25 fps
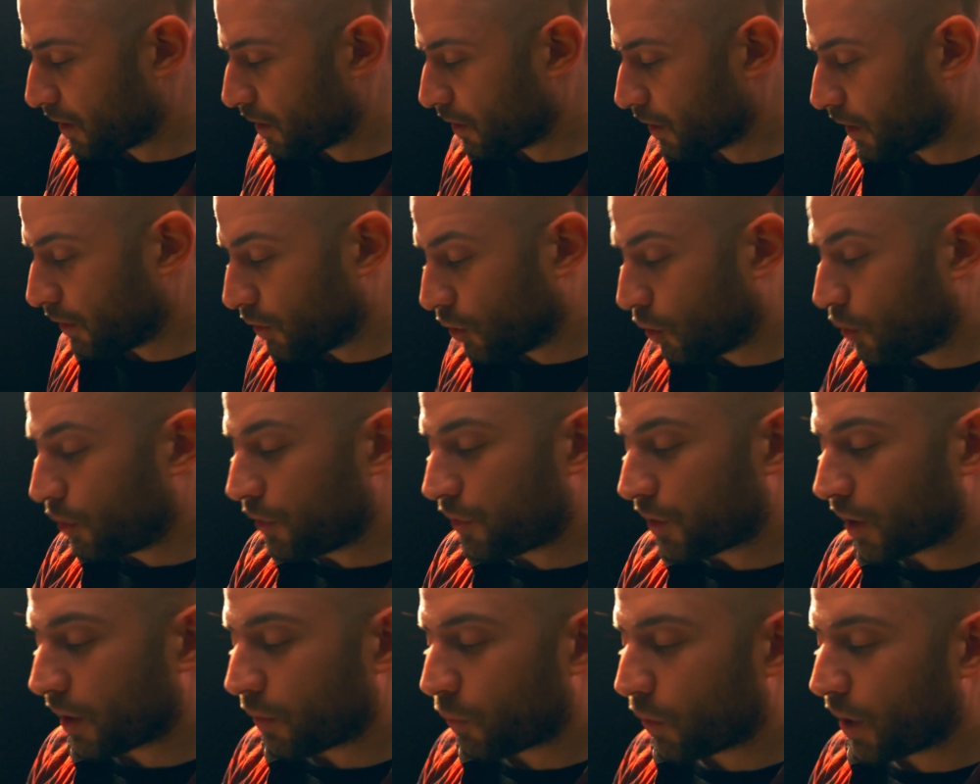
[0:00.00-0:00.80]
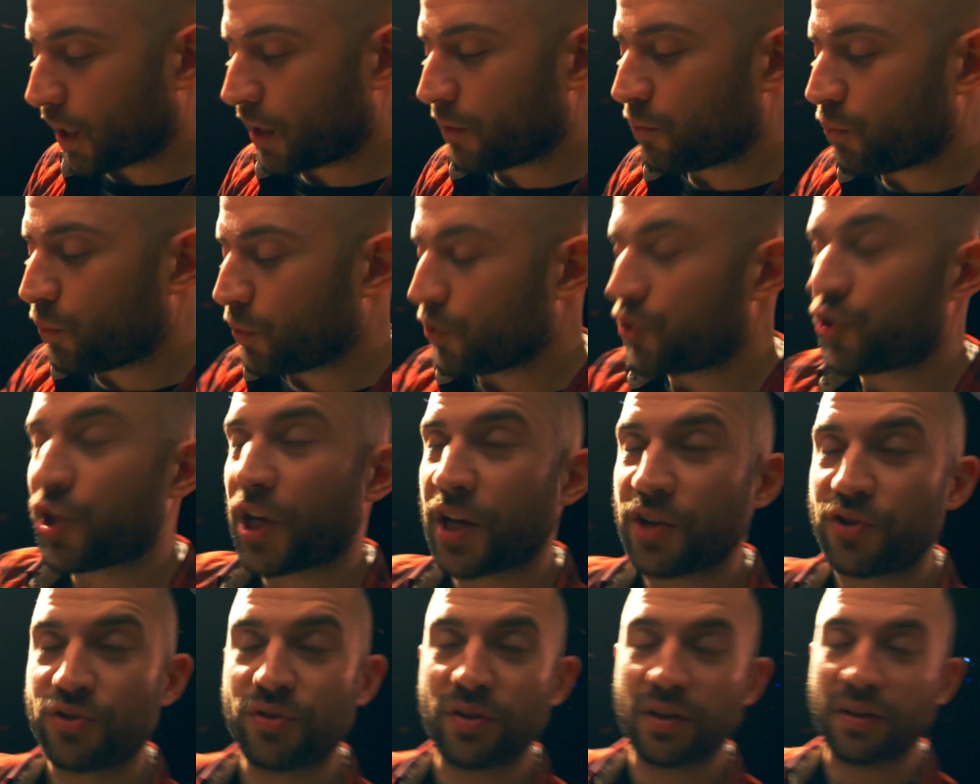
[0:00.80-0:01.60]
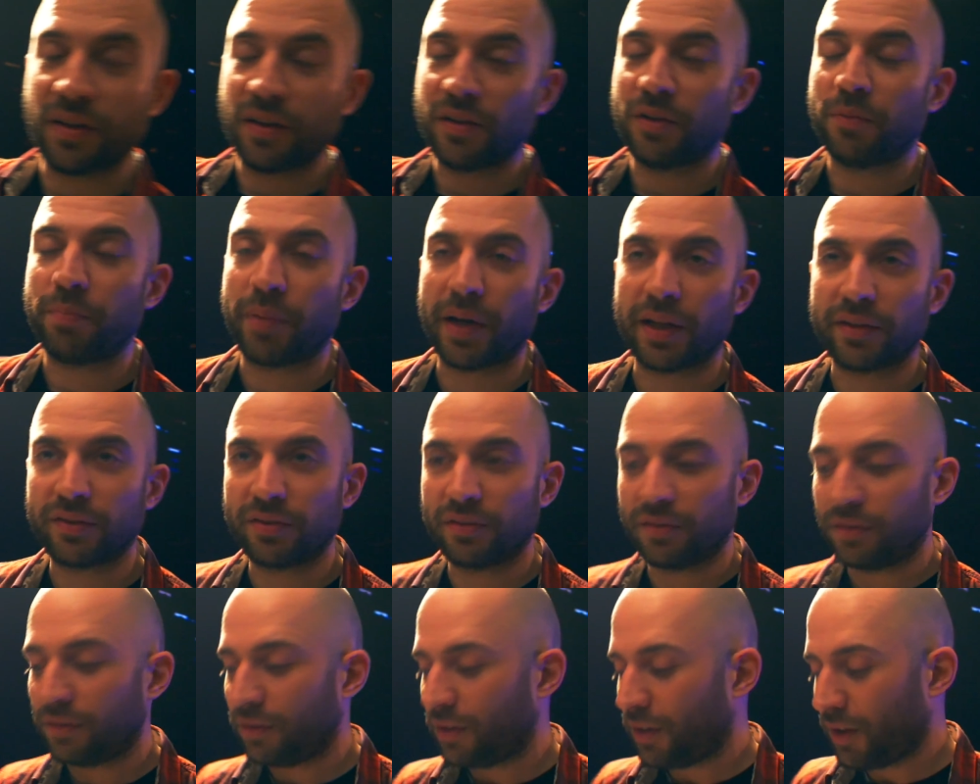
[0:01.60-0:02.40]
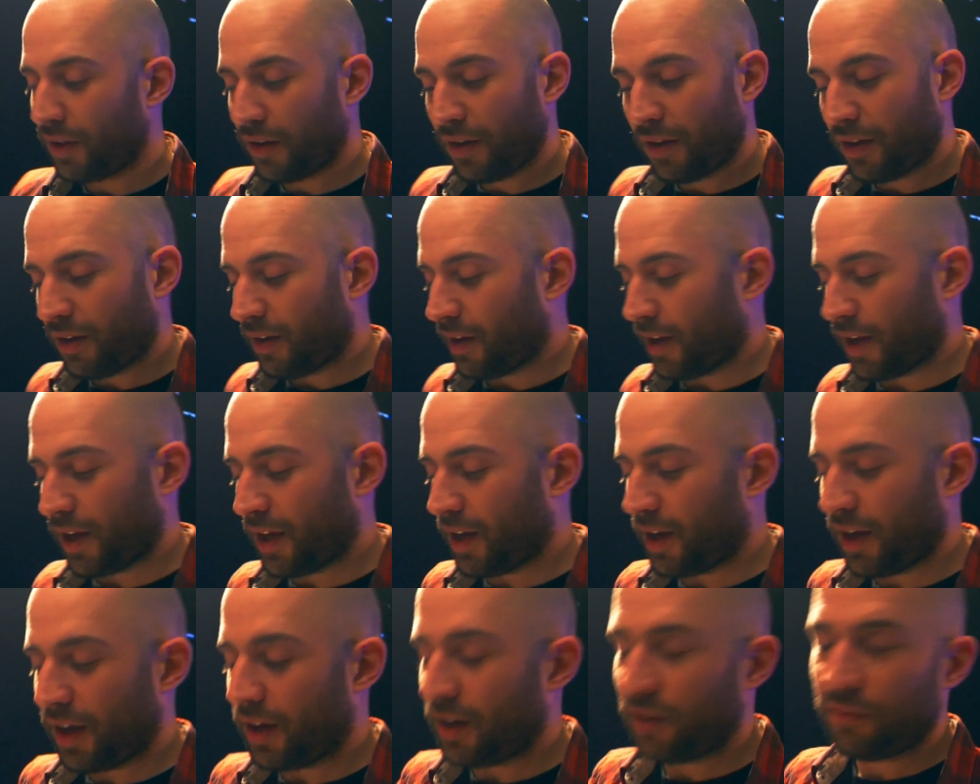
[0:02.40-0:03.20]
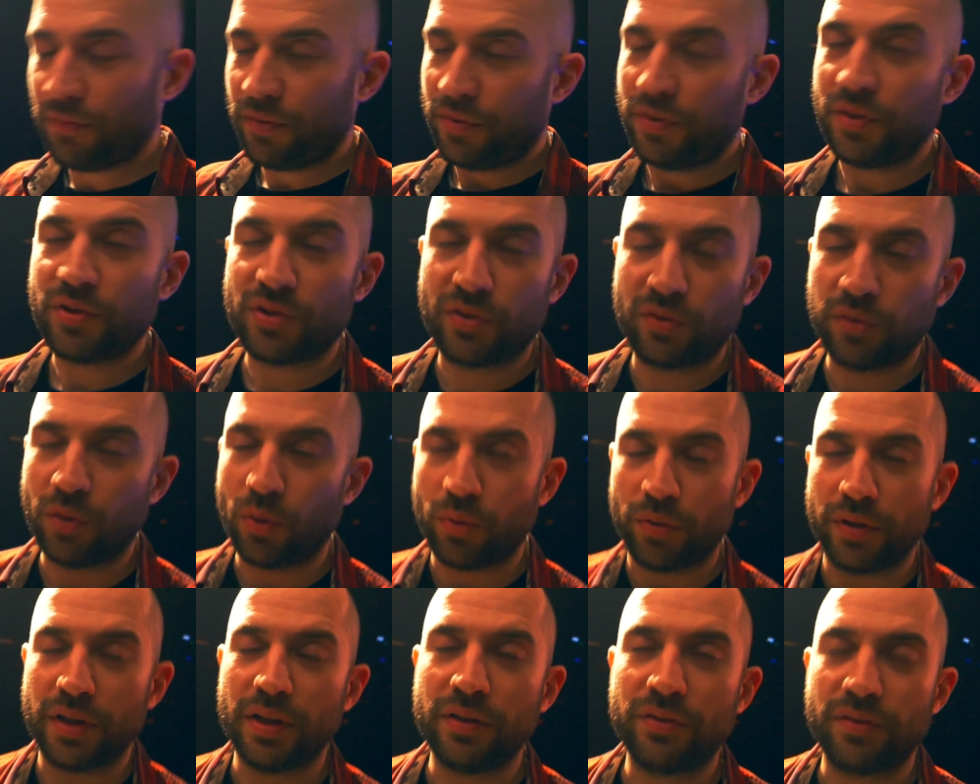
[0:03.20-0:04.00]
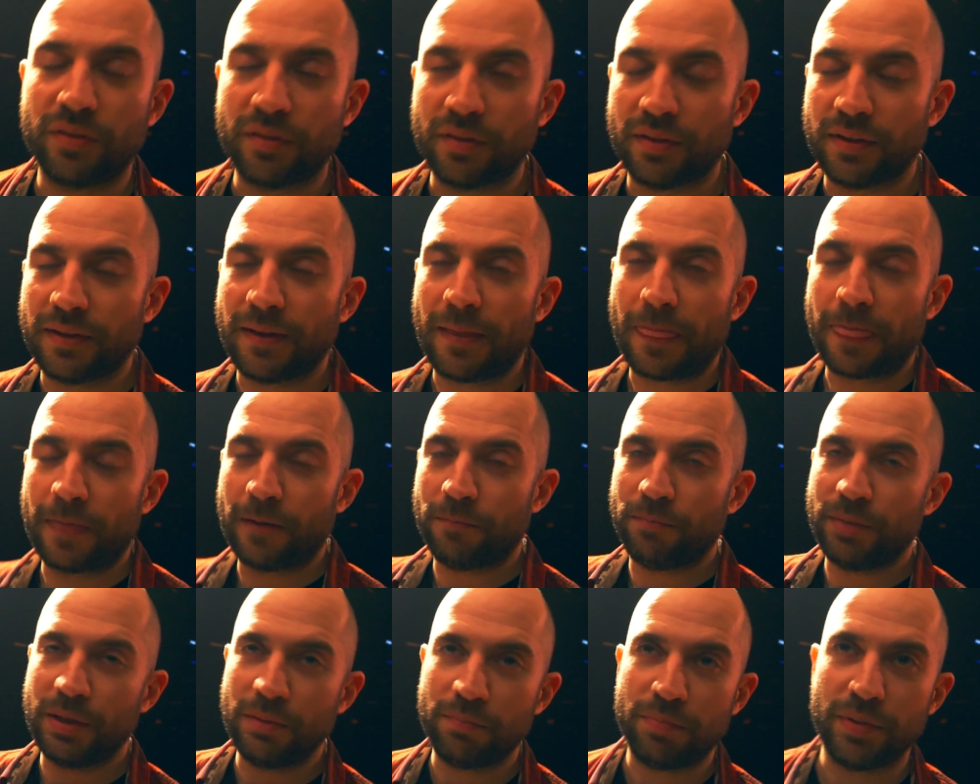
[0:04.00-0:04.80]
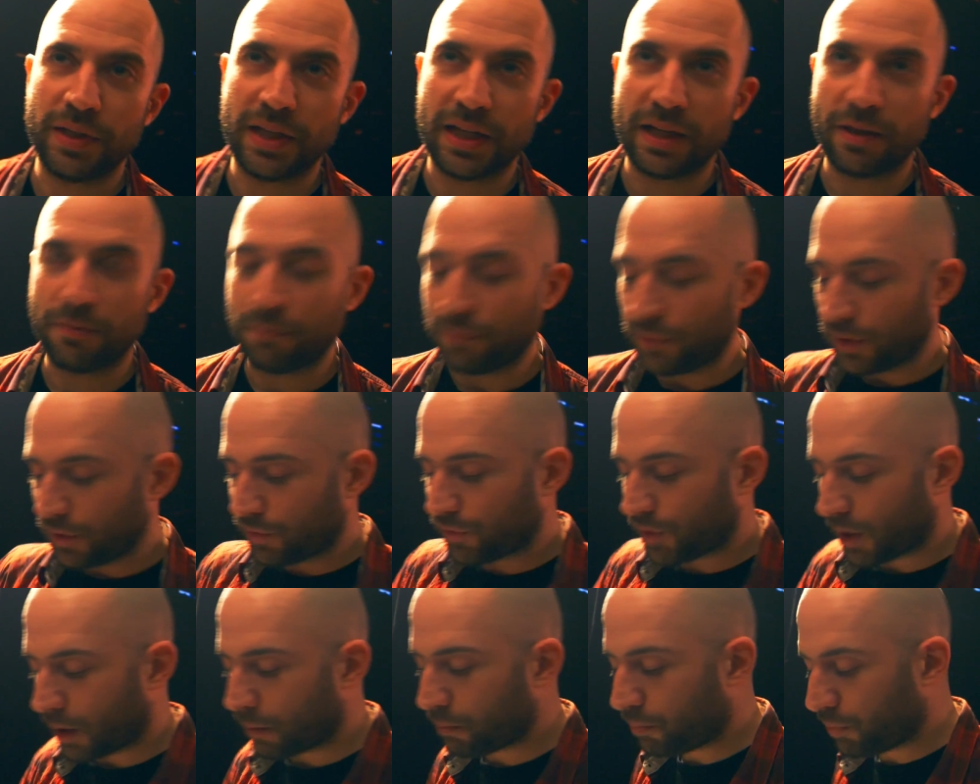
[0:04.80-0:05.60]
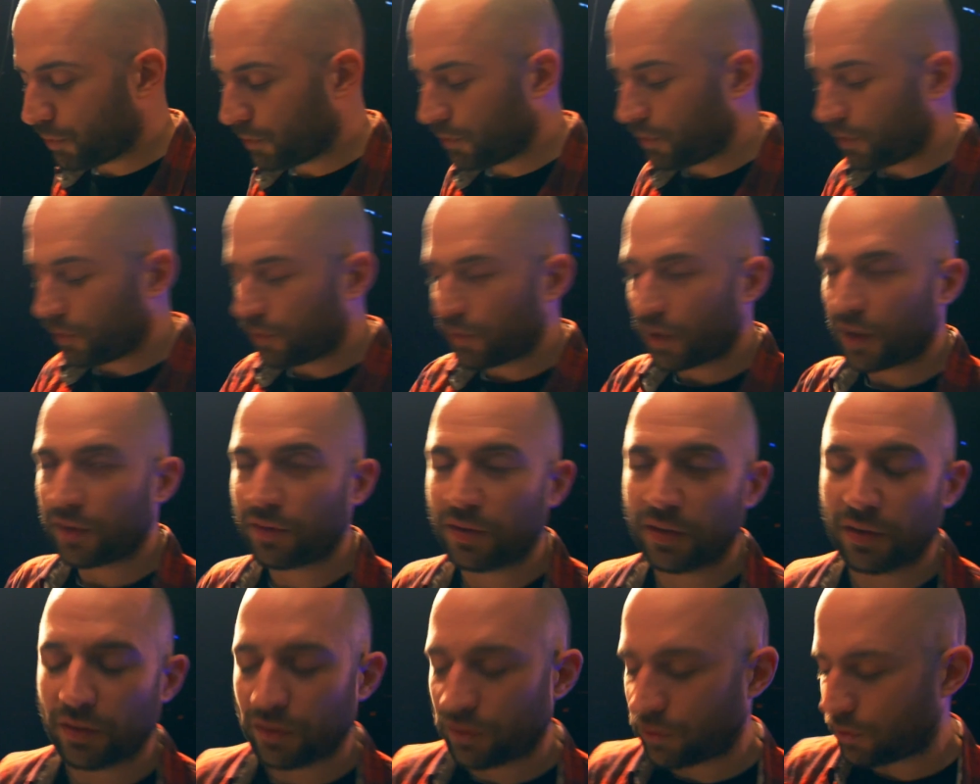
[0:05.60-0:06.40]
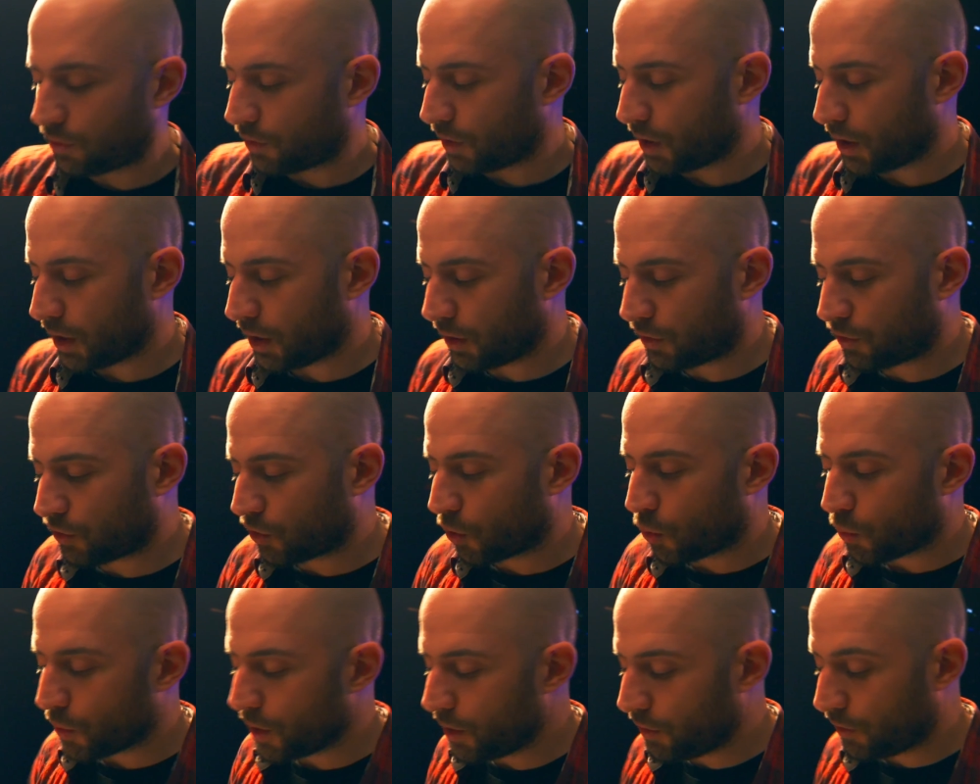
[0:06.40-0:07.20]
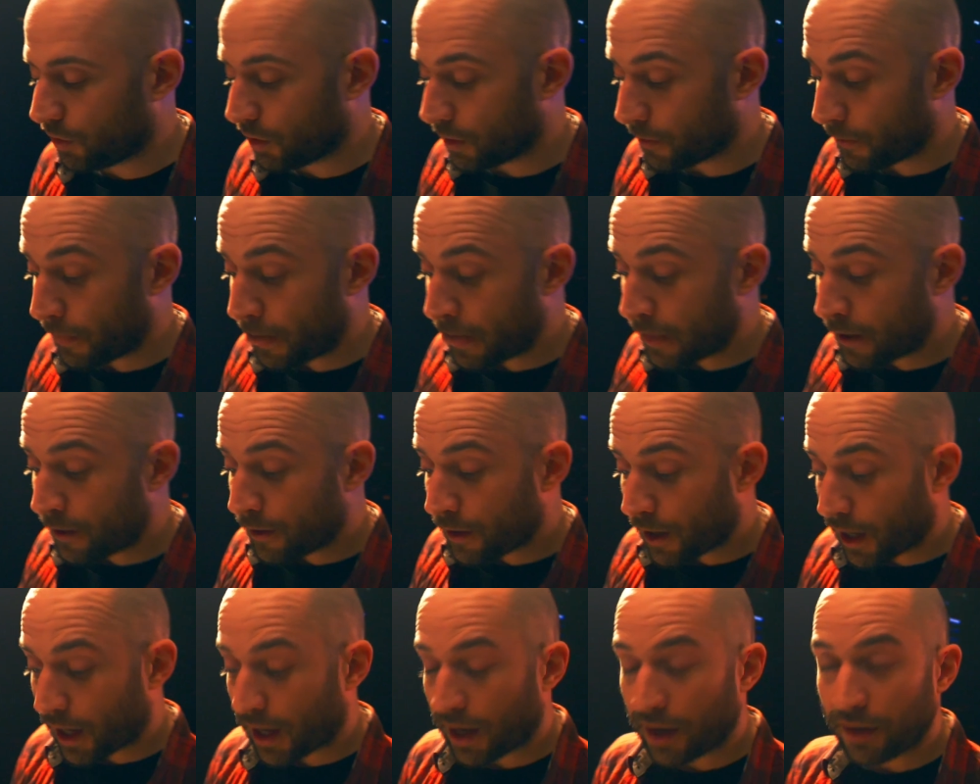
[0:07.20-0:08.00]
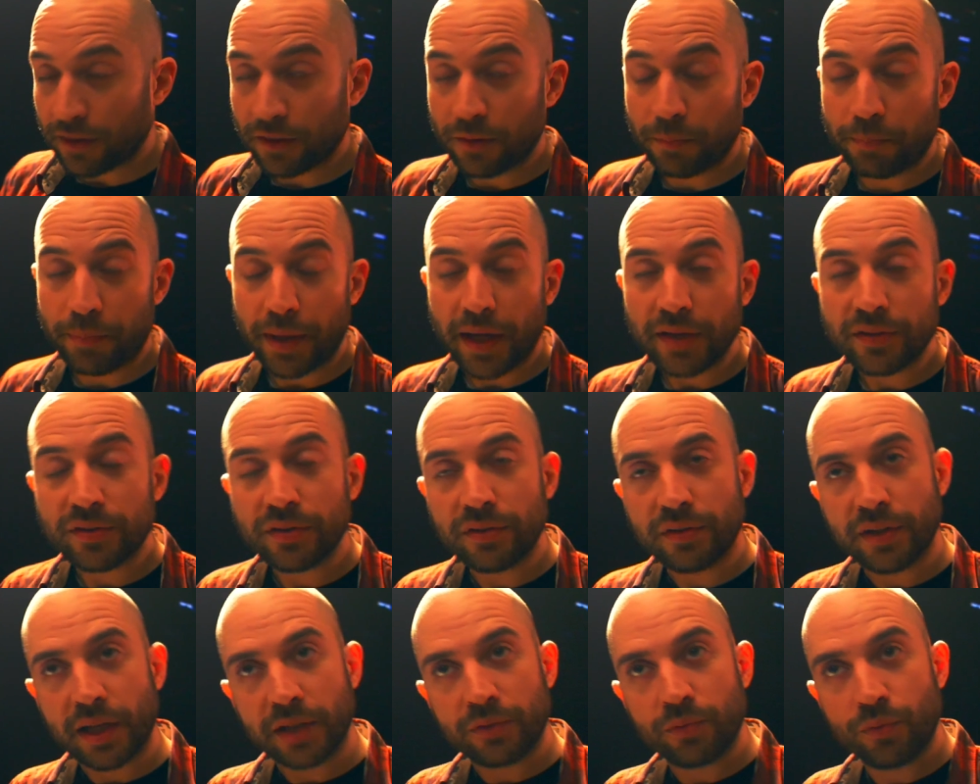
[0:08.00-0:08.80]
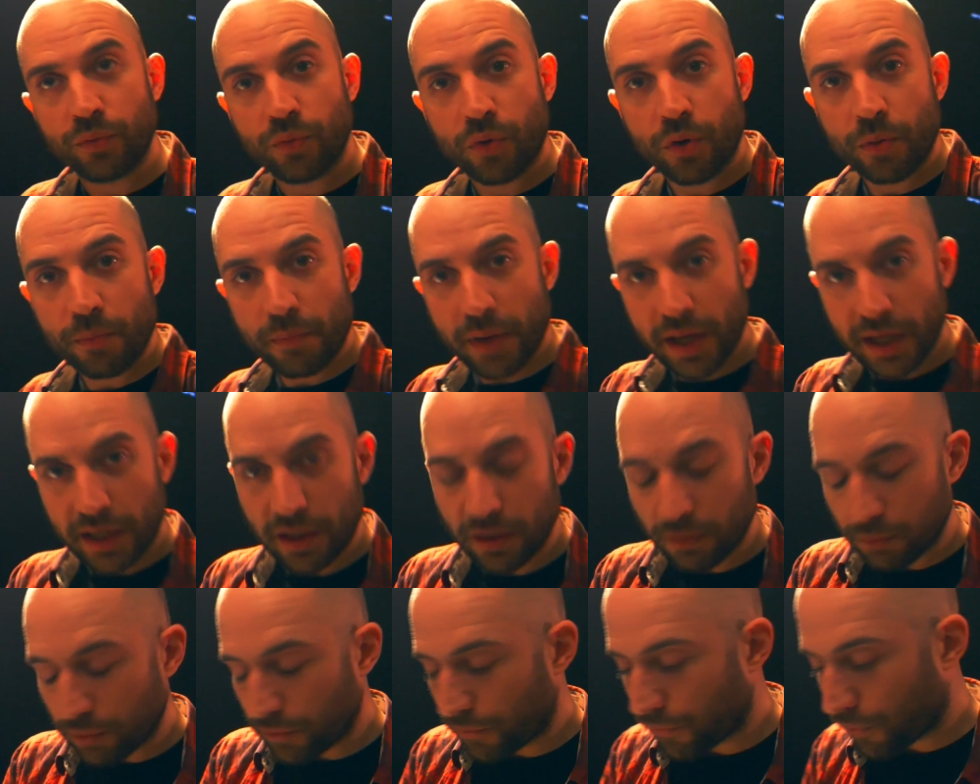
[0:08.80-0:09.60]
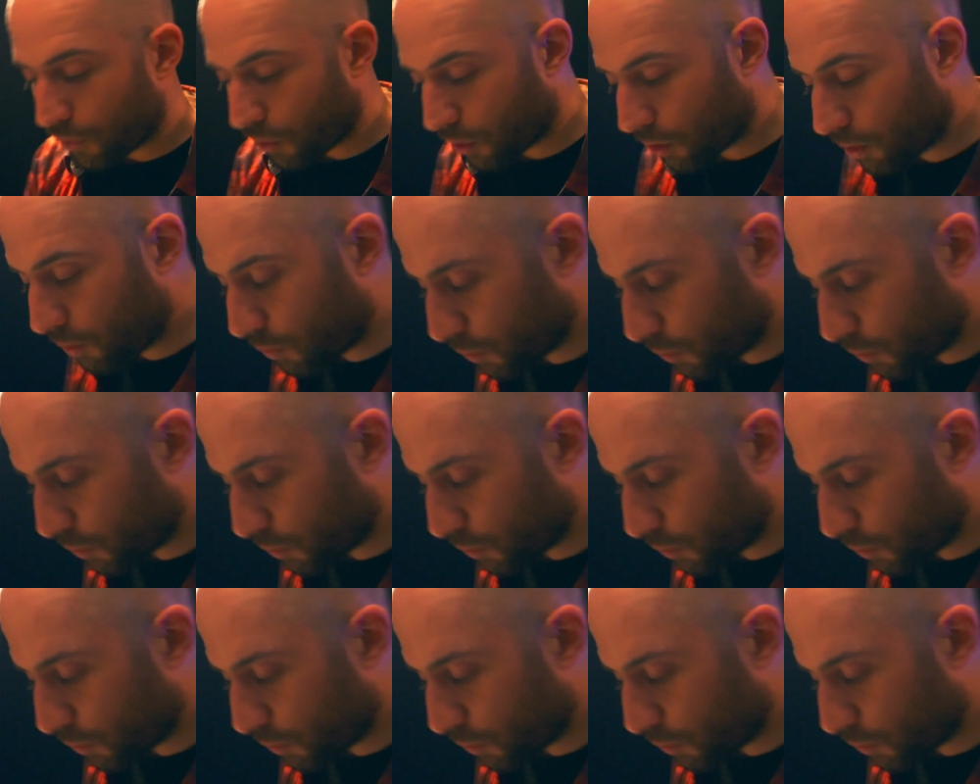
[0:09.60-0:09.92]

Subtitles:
notice that when we changed another pattern, everything just loaded instantly. The BPM, the samples, the settings, it's so easy. And the pattern that we were making before,